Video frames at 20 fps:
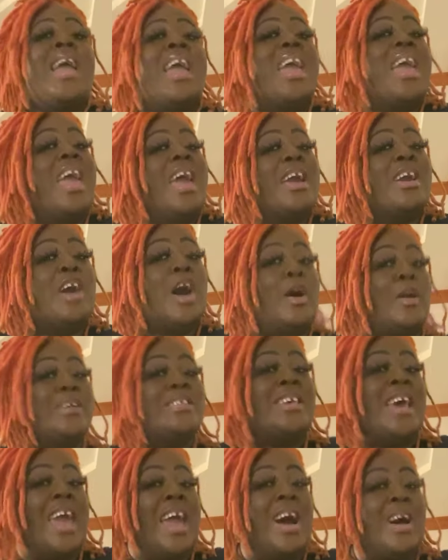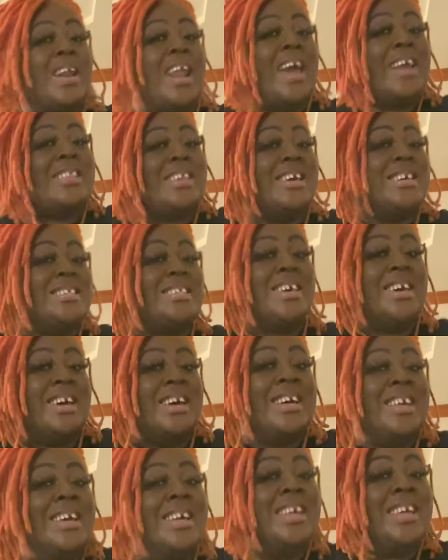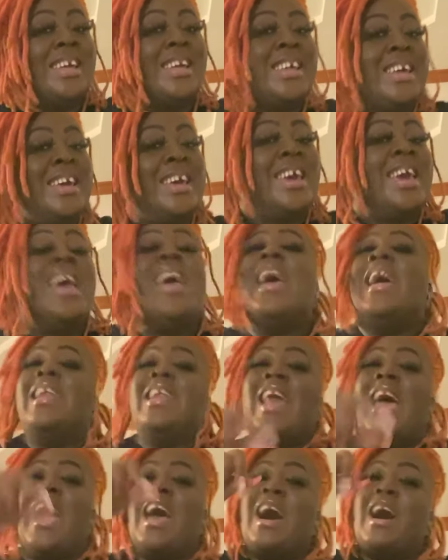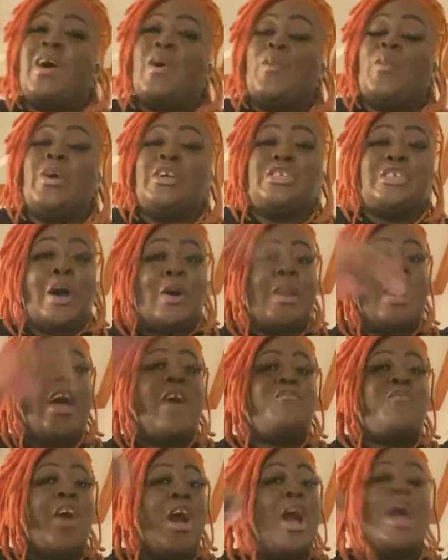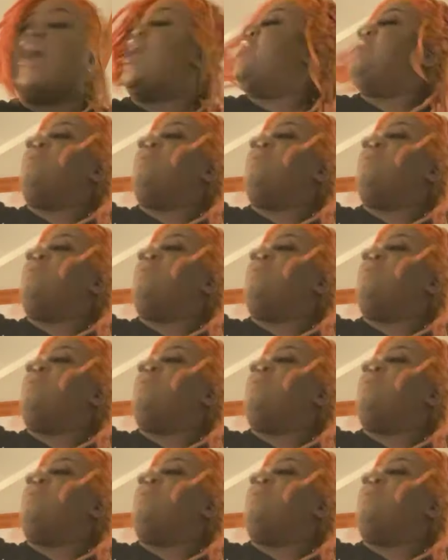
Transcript: And go to town like this here. Now, with your left arm,